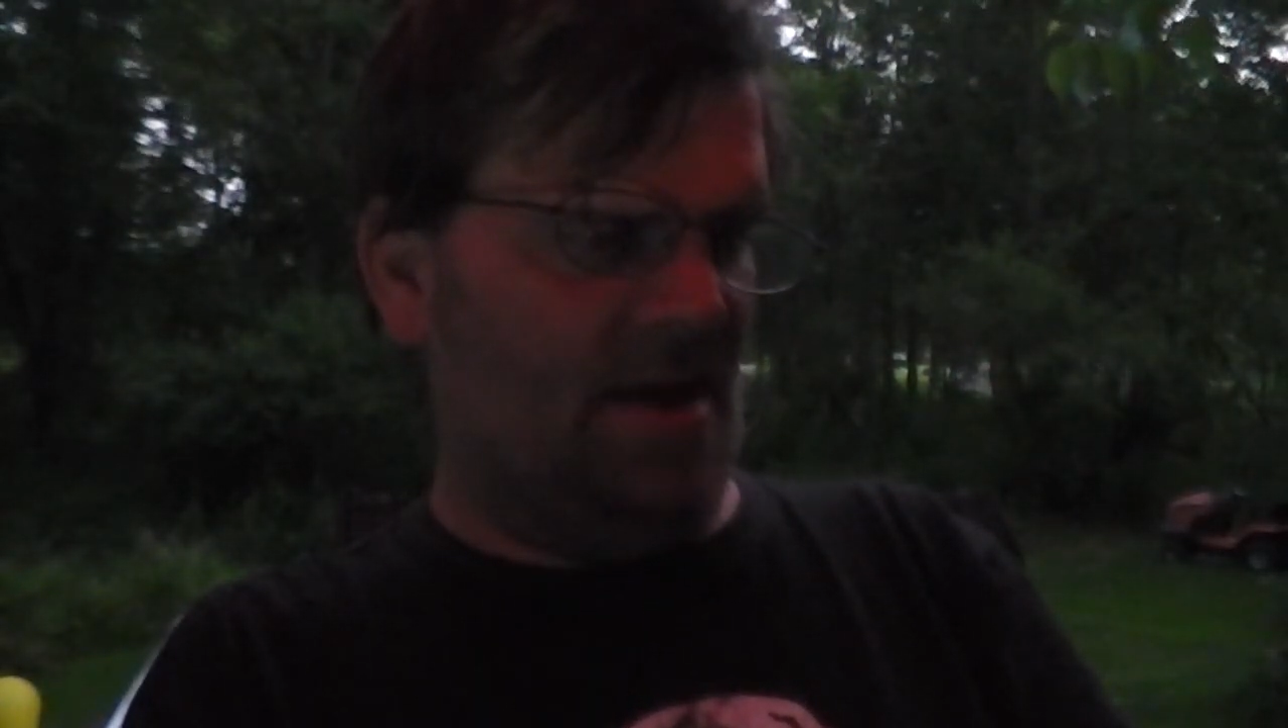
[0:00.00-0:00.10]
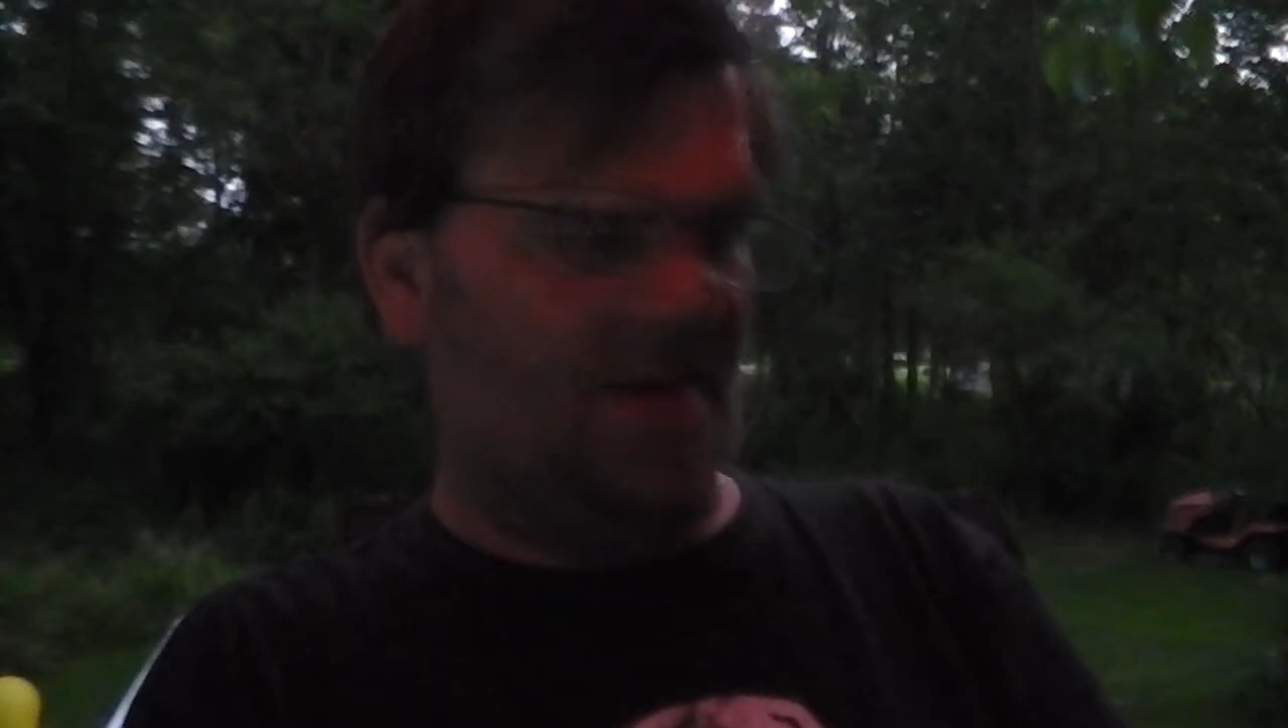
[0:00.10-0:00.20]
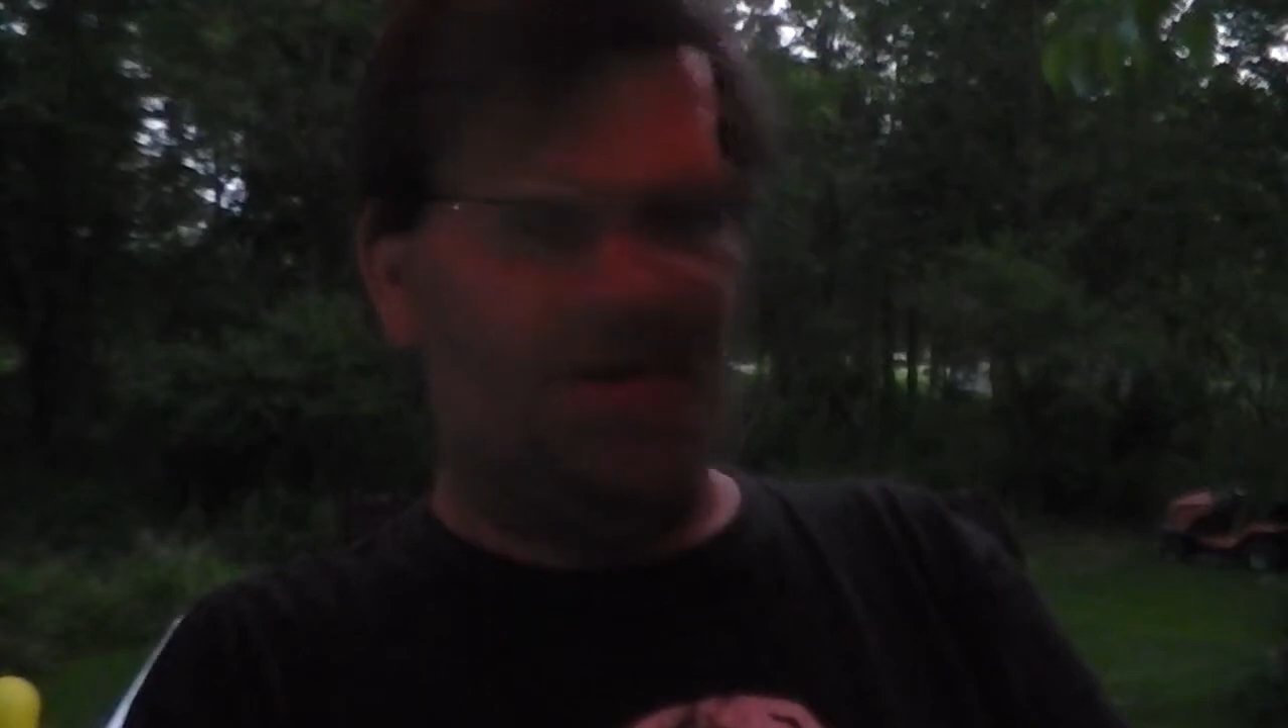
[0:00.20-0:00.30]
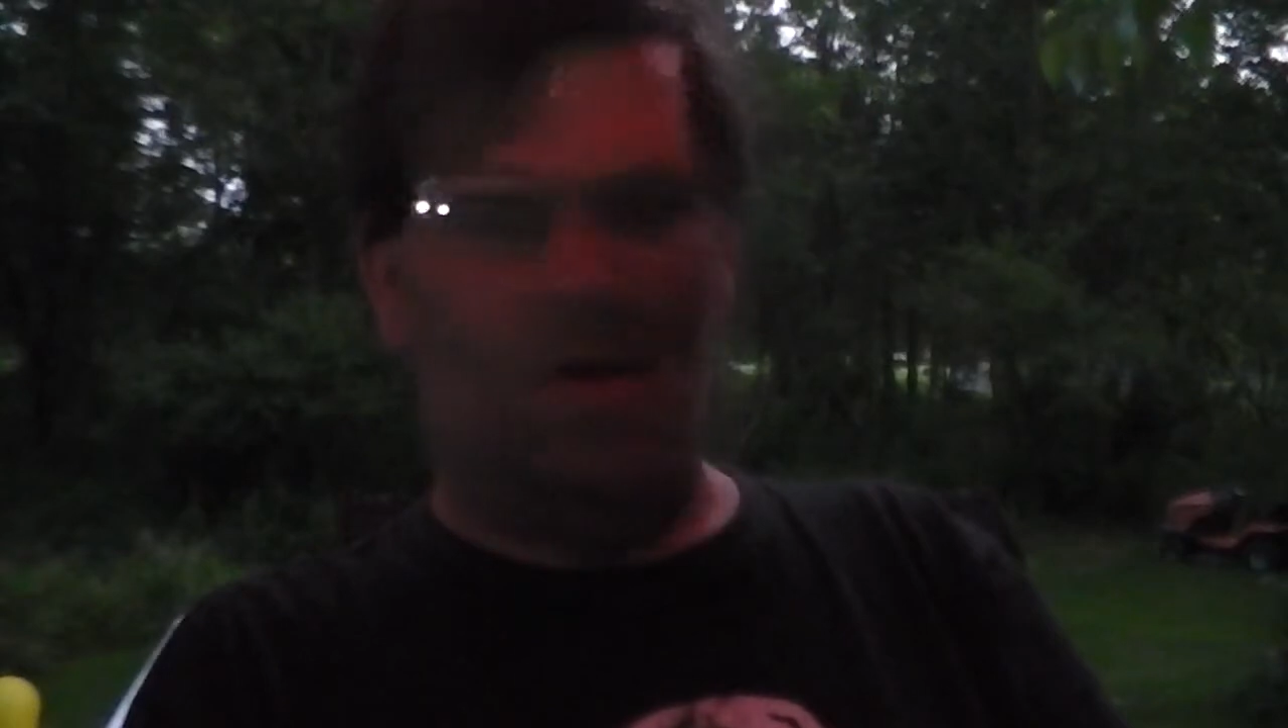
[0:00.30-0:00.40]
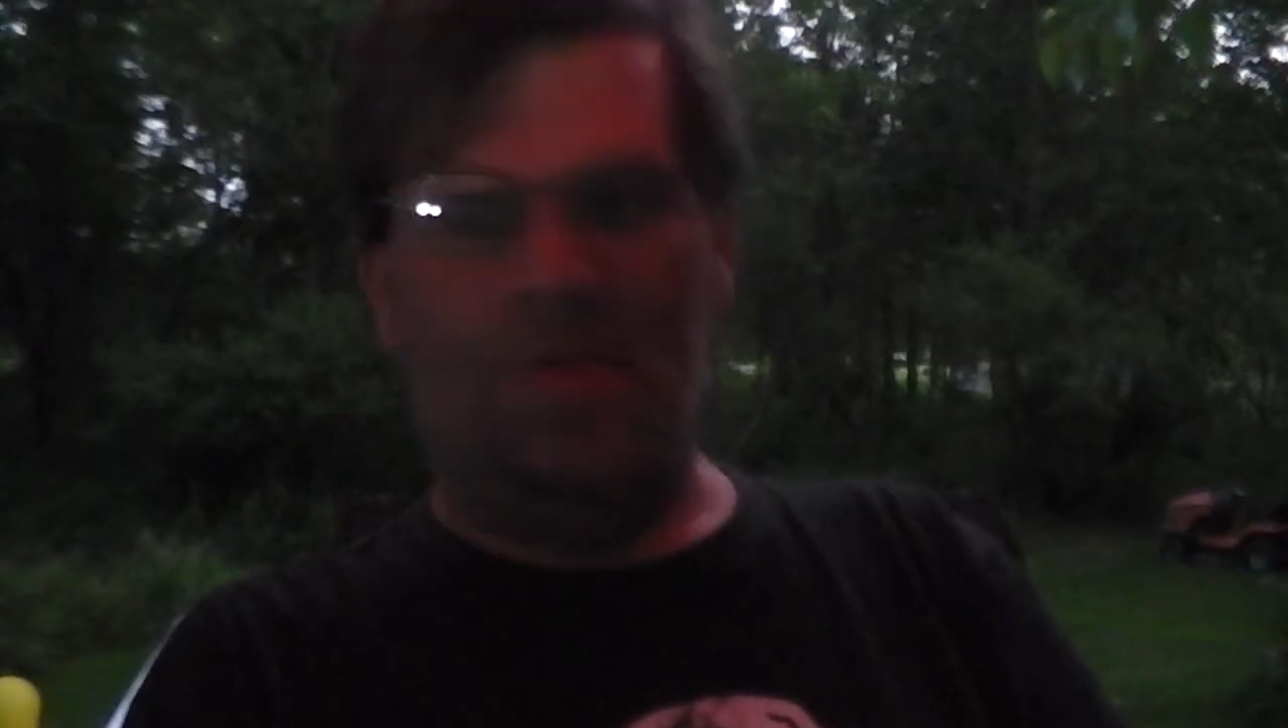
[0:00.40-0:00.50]
I
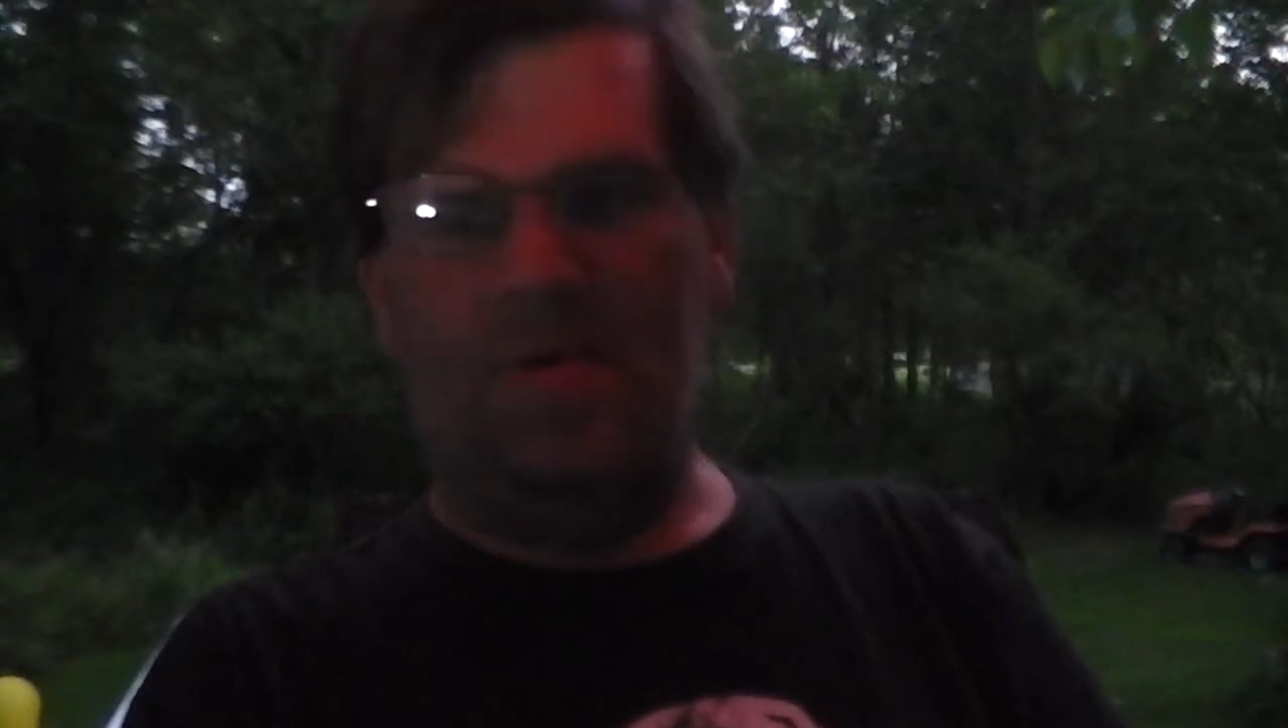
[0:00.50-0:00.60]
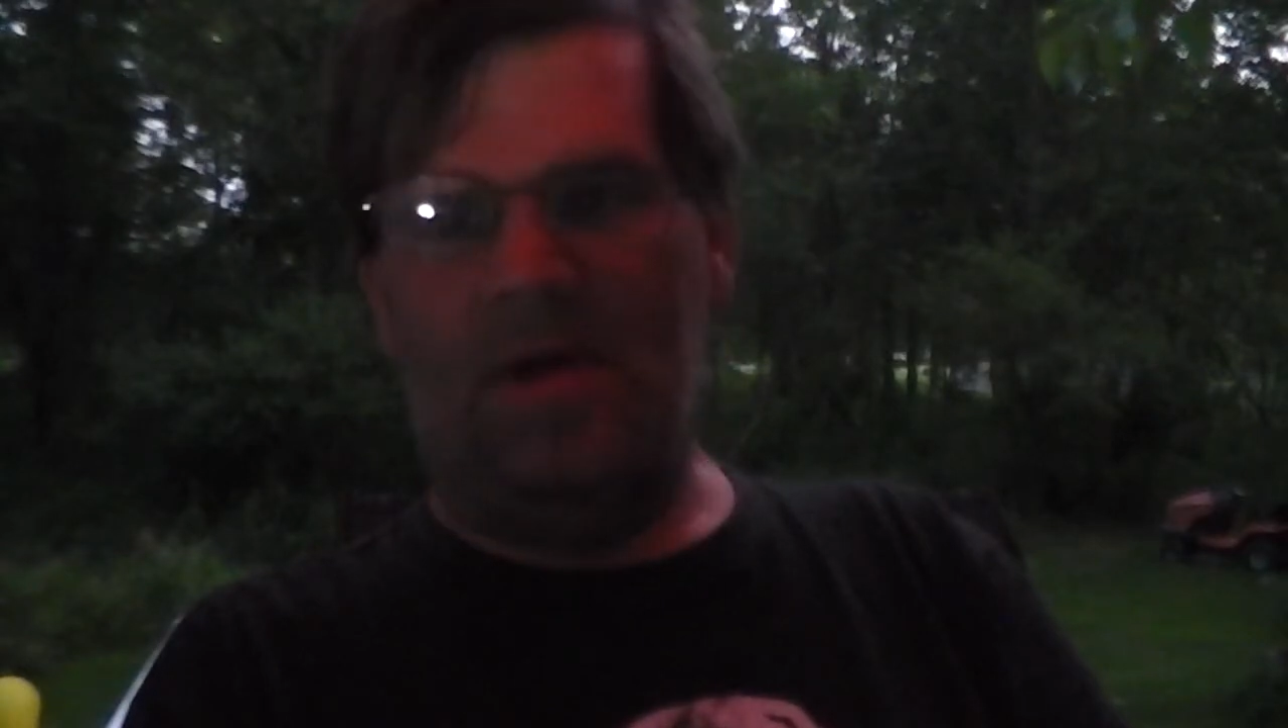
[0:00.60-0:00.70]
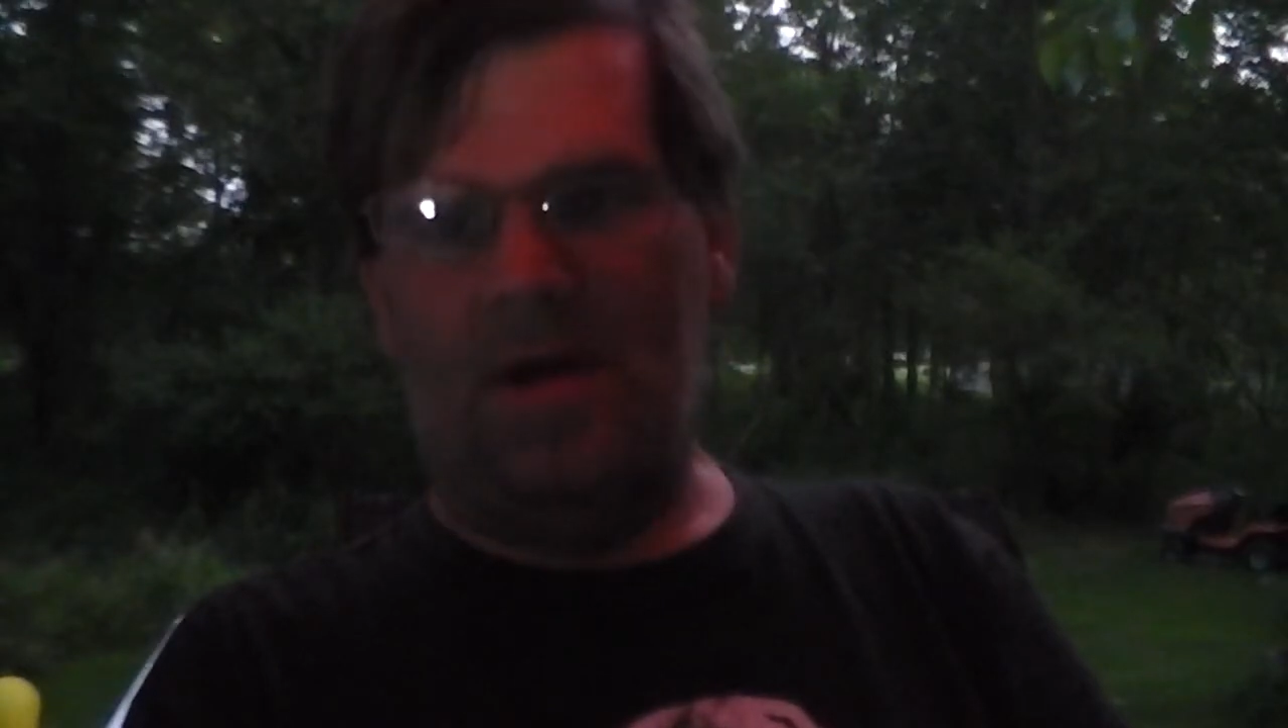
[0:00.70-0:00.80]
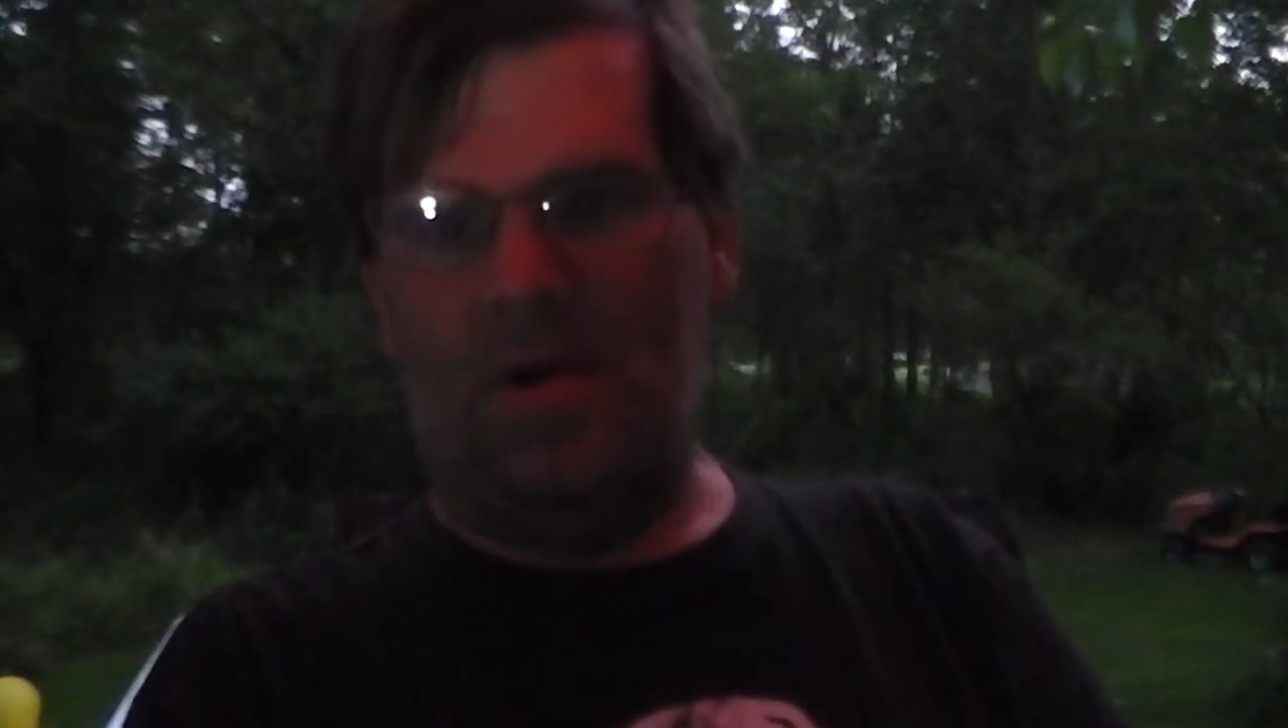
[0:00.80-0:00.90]
told her, I,